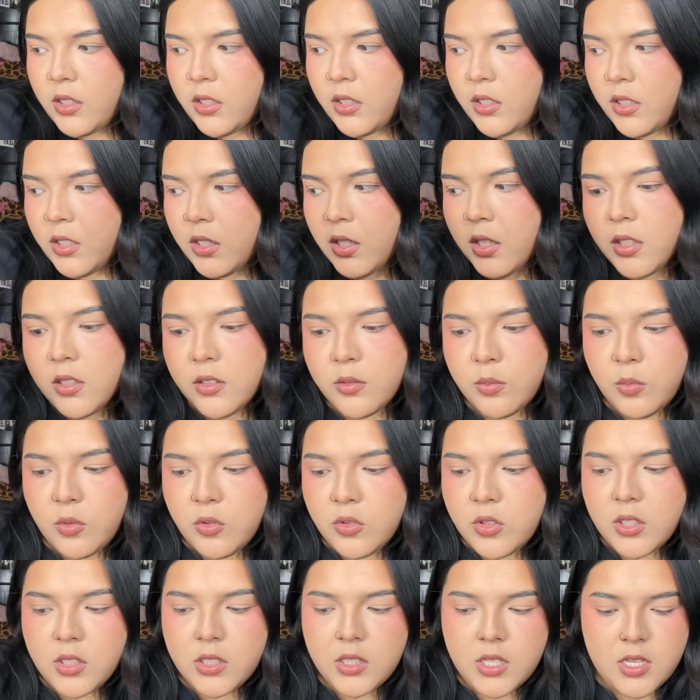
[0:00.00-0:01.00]
his
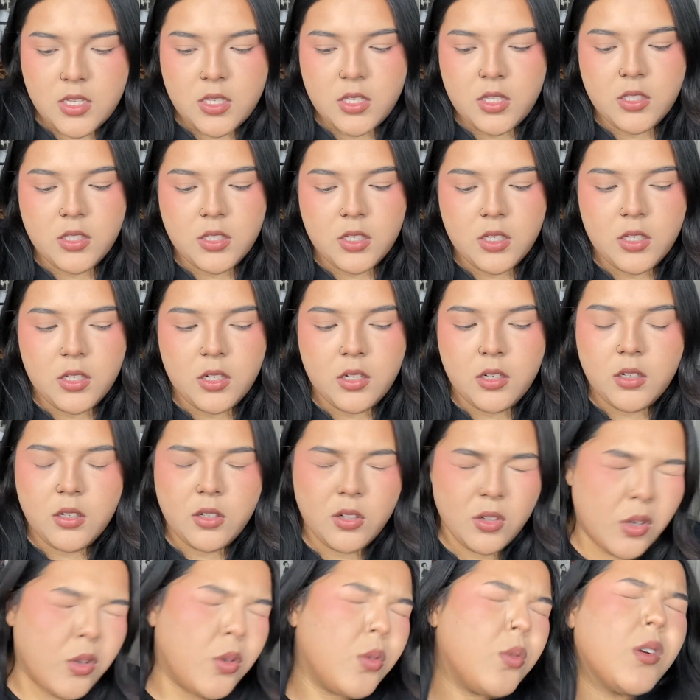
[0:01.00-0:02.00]
music taste is good.
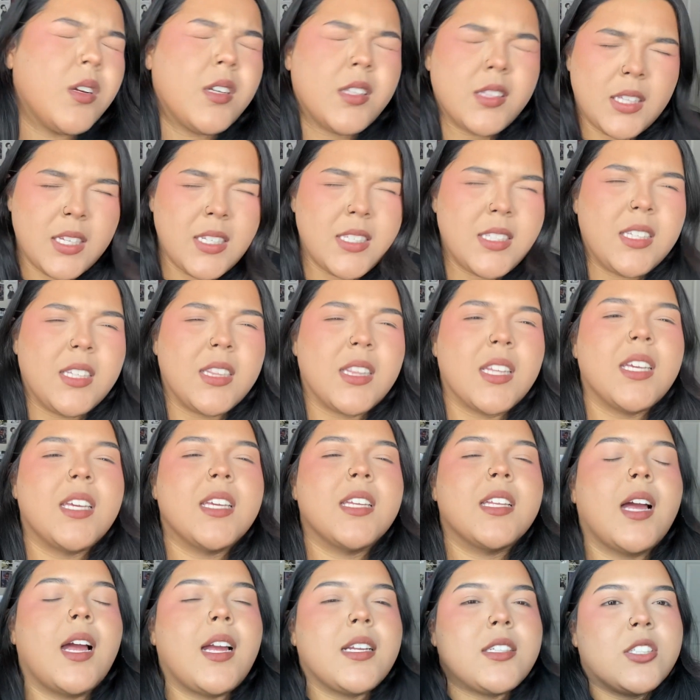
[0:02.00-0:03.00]
No glazing.
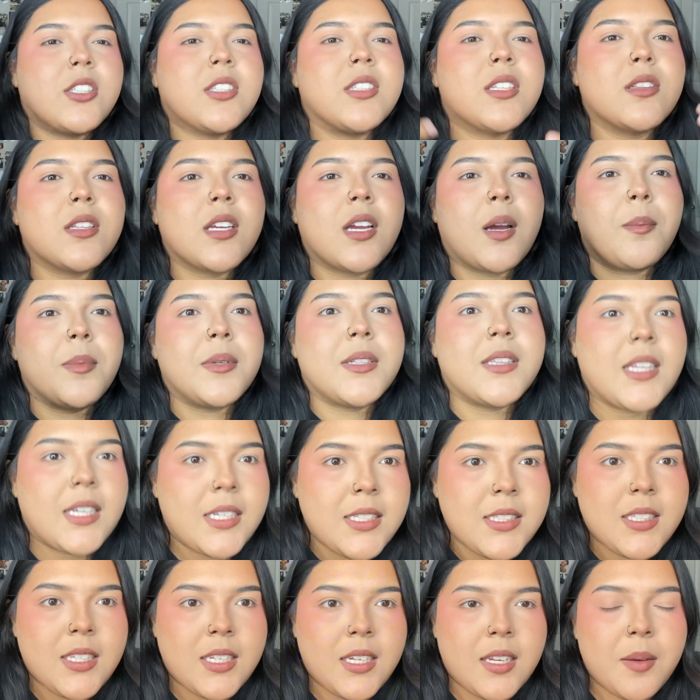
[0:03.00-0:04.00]
Like, I just sound like I'm
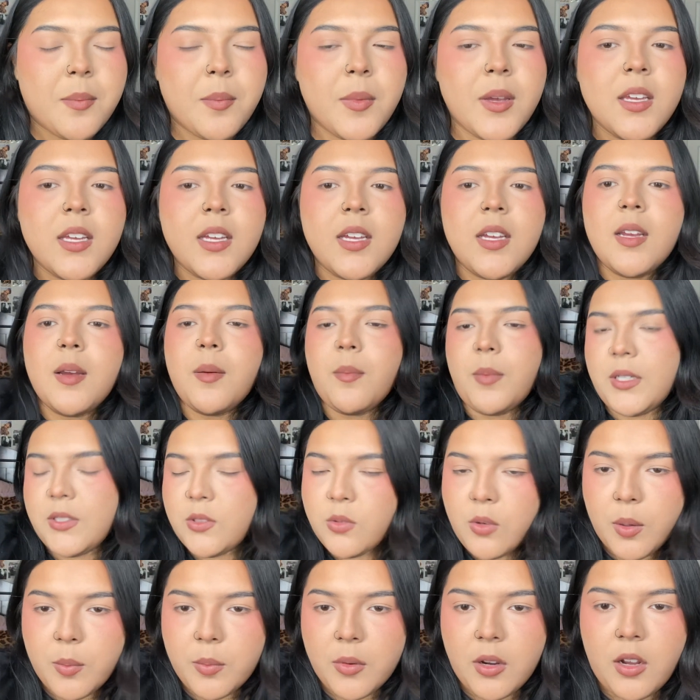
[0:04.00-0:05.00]
glazing him, but I
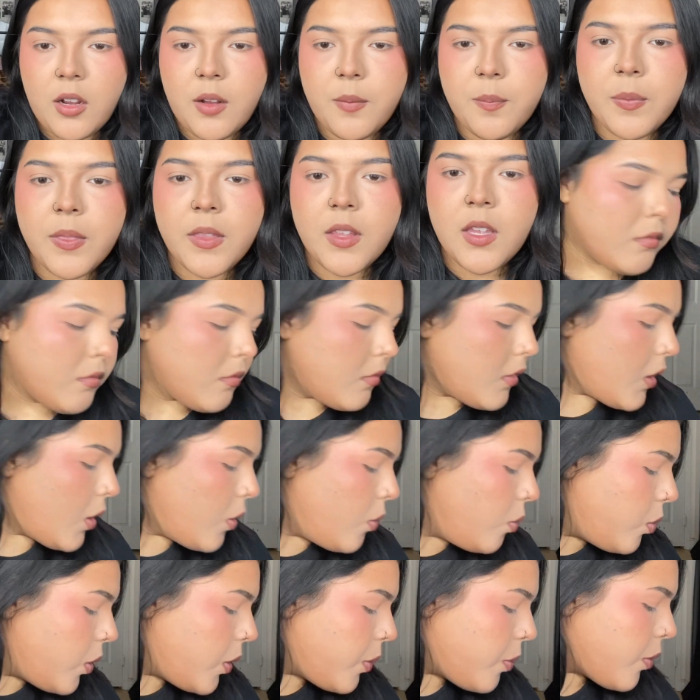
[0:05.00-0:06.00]
swear I'm not.
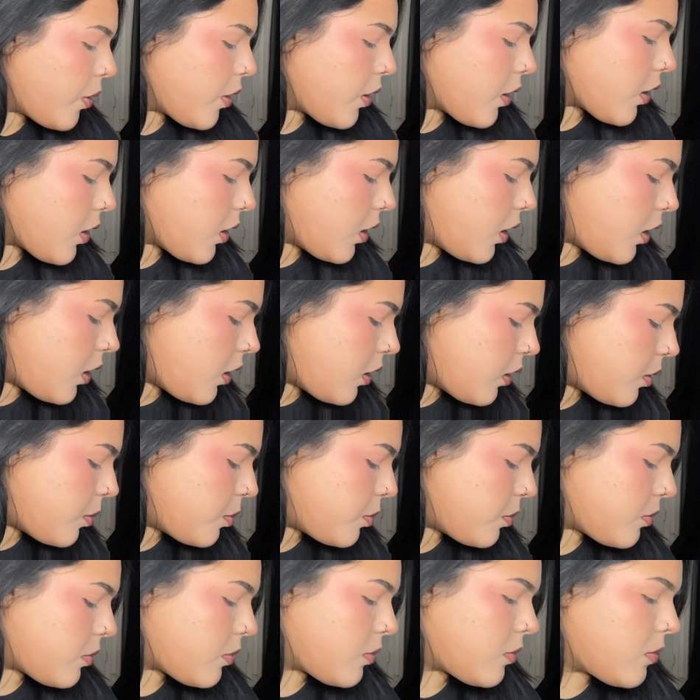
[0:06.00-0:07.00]
We were
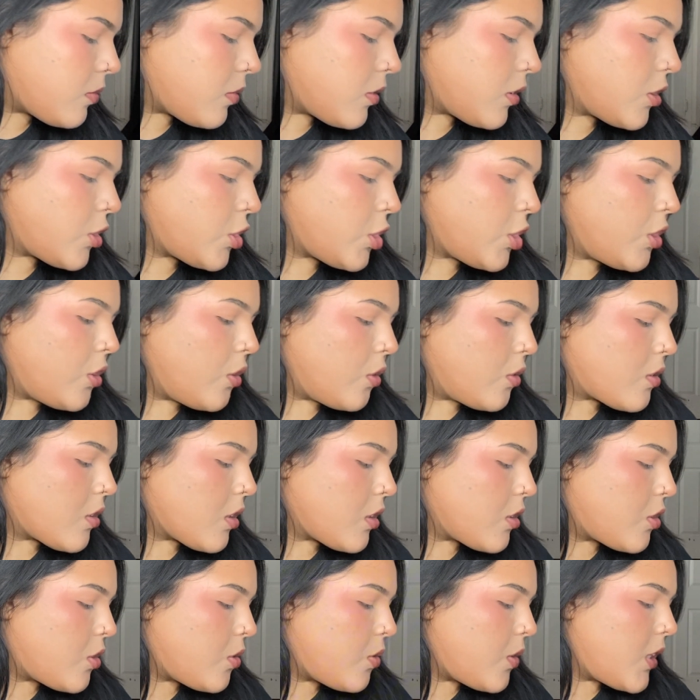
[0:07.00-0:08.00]
she goes
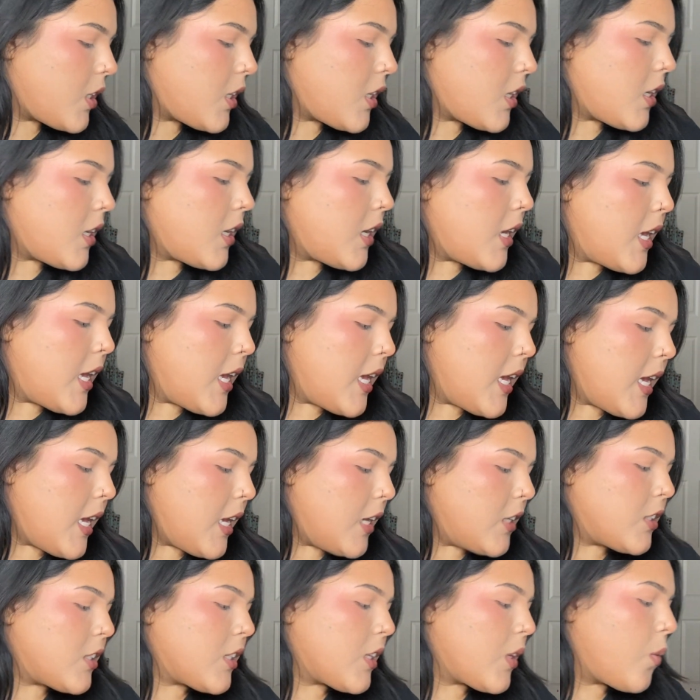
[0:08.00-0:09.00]
onto it, and
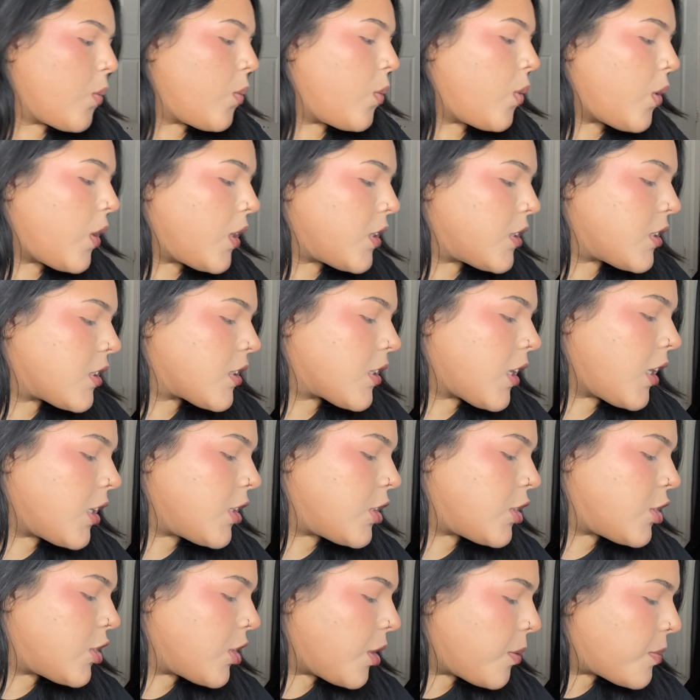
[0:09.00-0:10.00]
she's like, whoa, I just
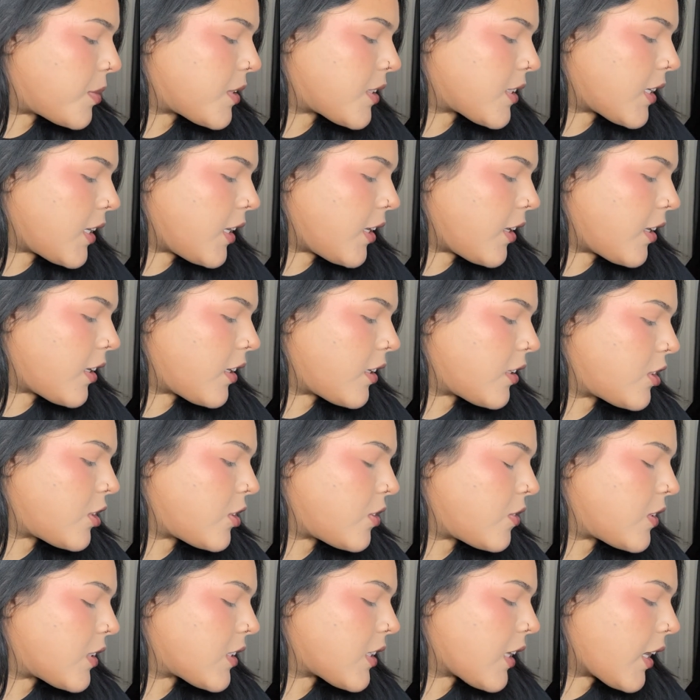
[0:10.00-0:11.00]
got jump scared. She
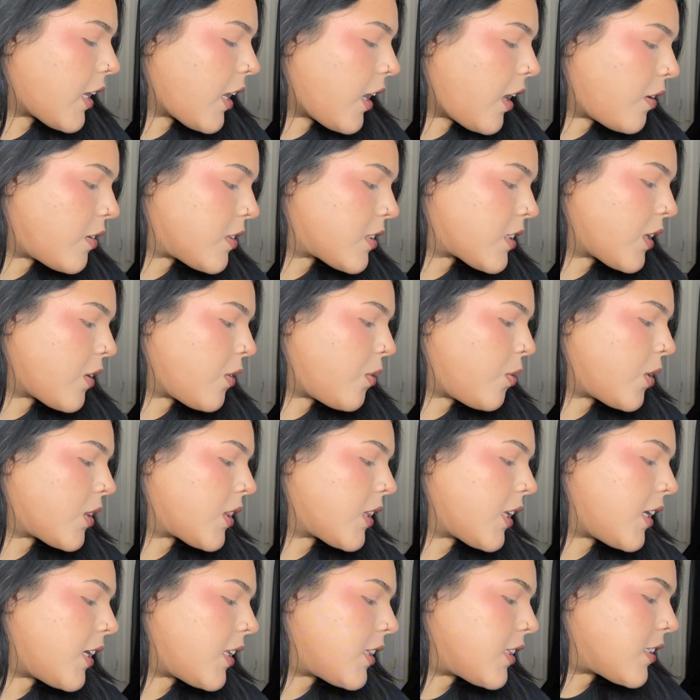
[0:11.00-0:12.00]
was like, I was like, what
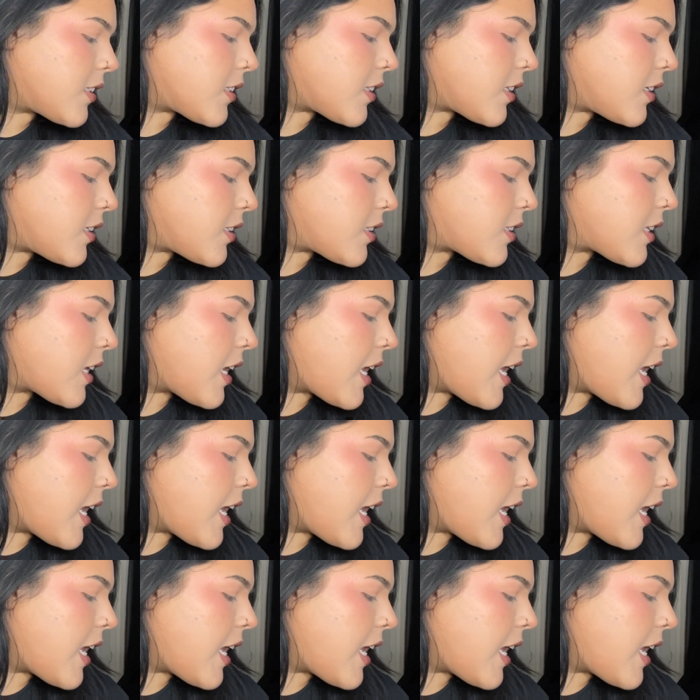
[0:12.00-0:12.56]
the hell is this?